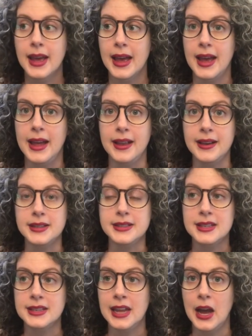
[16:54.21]
And
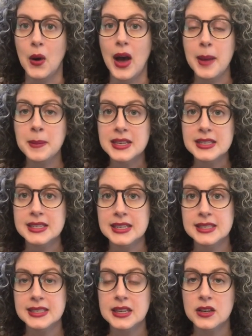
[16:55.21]
now I'm going to stay
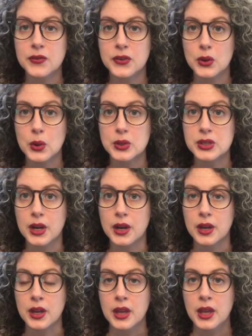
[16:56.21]
seated for the whole
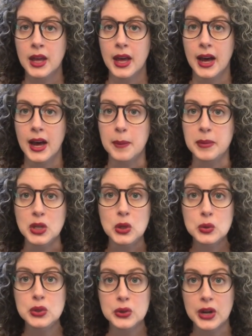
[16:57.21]
song, but
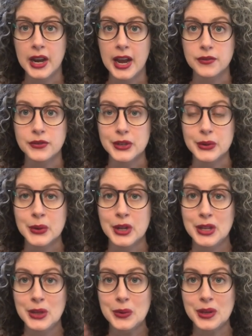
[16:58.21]
you do not have to.
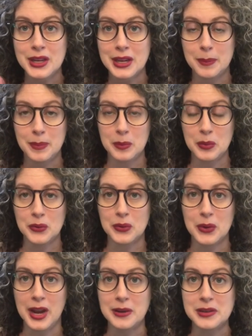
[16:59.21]
You can get up and move
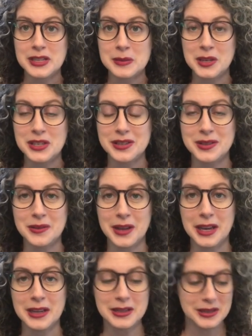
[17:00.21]
around as much as you
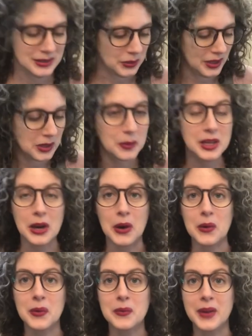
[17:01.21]
like. So here we
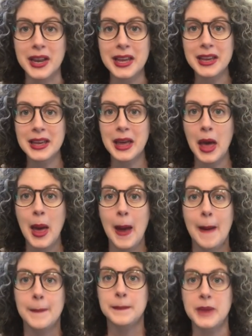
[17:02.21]
go. Ready?
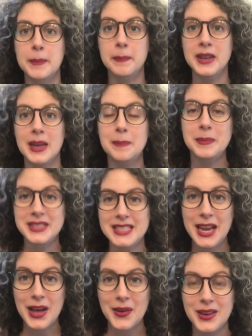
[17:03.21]
Bumping up and
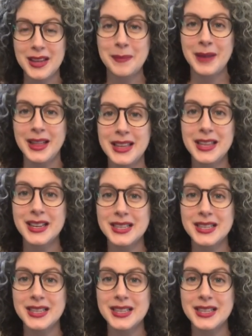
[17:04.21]
down in my little